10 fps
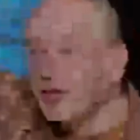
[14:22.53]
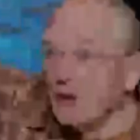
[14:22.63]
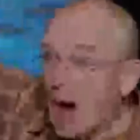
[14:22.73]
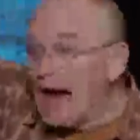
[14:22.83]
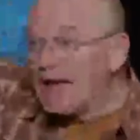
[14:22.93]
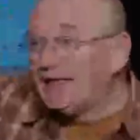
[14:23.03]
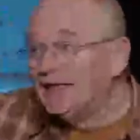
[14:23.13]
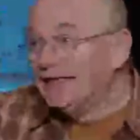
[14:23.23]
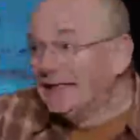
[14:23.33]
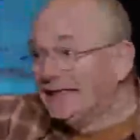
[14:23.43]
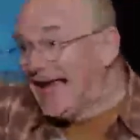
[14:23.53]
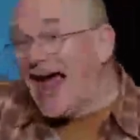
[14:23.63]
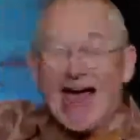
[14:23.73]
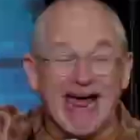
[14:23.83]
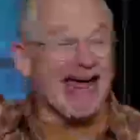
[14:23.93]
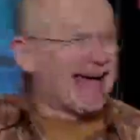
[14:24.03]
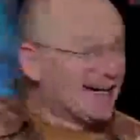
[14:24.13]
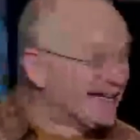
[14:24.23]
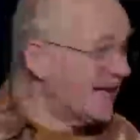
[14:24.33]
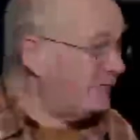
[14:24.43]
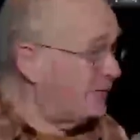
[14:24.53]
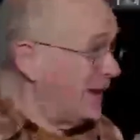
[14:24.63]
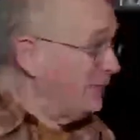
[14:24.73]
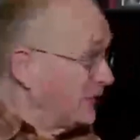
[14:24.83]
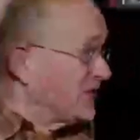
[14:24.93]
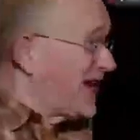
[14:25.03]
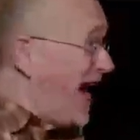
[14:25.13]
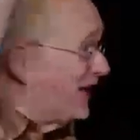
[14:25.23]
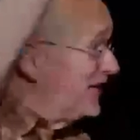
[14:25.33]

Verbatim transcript: into wine. Yay! I'm a biblical scholar